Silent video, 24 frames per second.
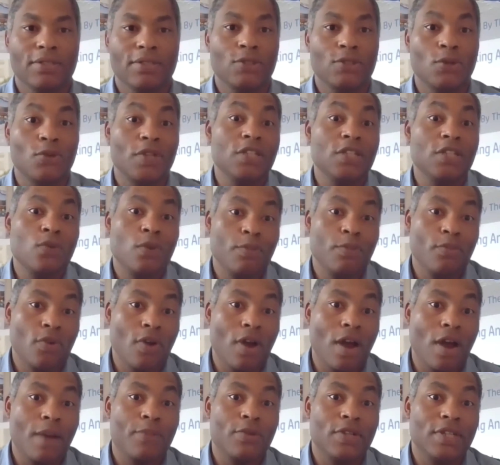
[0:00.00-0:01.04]
So these were
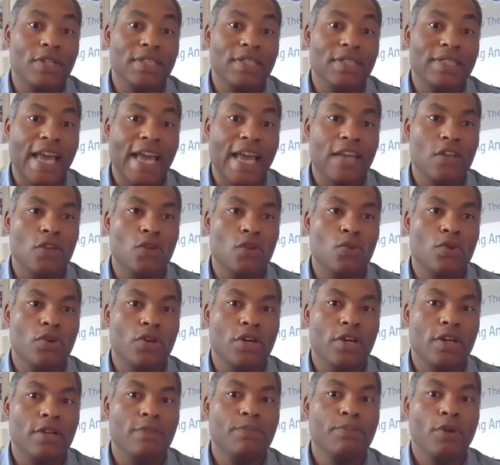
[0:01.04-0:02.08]
properties that you
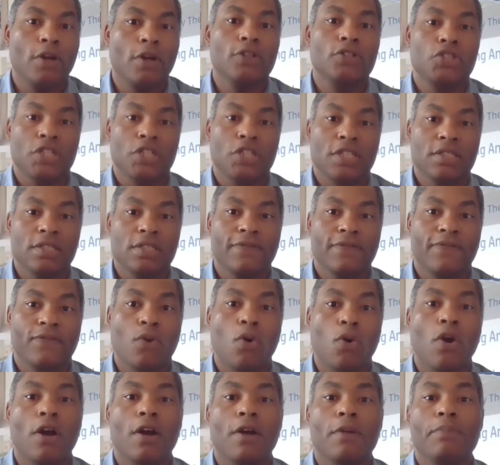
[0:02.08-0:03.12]
could purchase
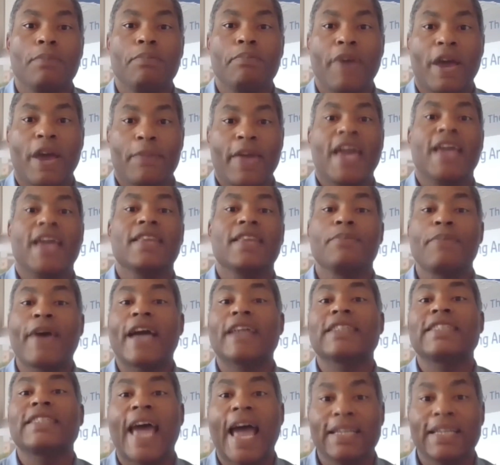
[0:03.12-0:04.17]
by paying the
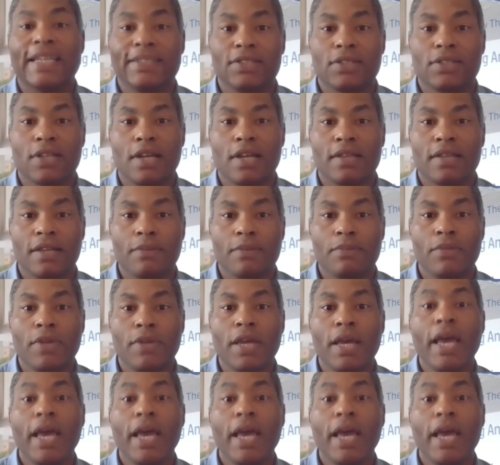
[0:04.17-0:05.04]
back taxes on them,